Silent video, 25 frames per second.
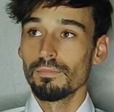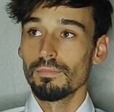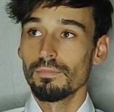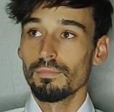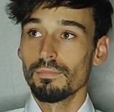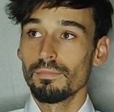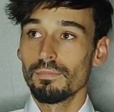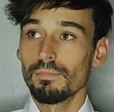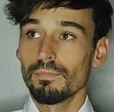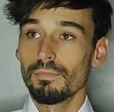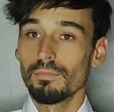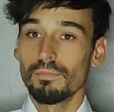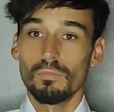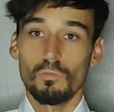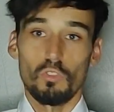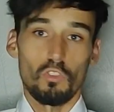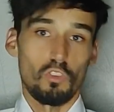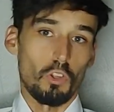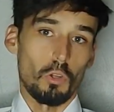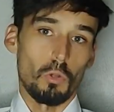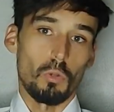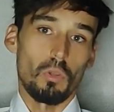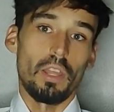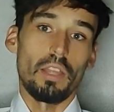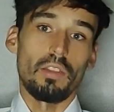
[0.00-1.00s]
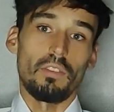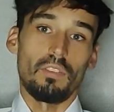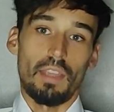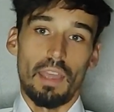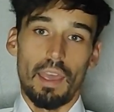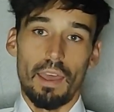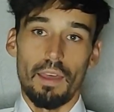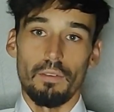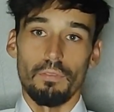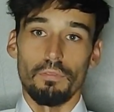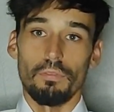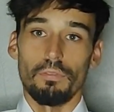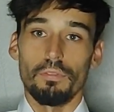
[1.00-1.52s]
So let's have
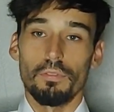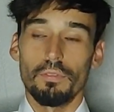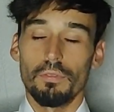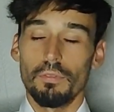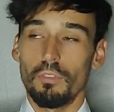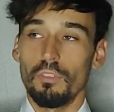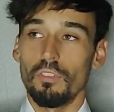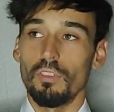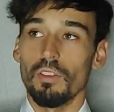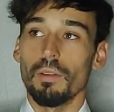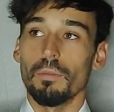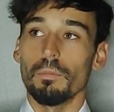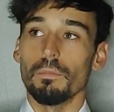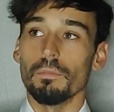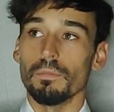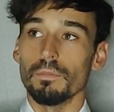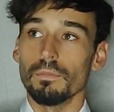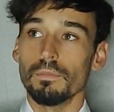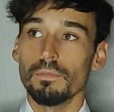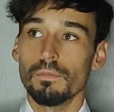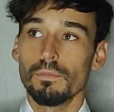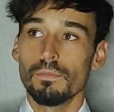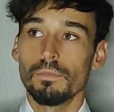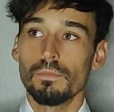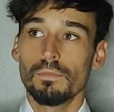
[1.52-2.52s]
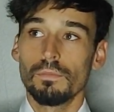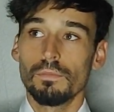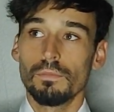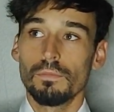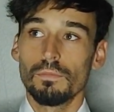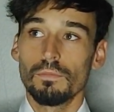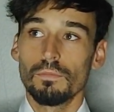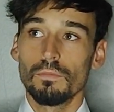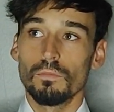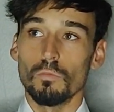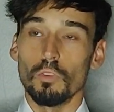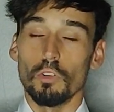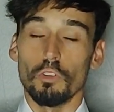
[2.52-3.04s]
some
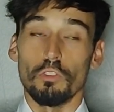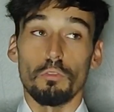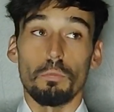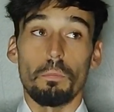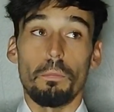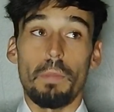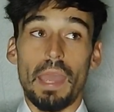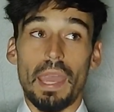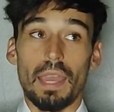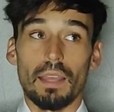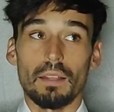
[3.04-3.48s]
respect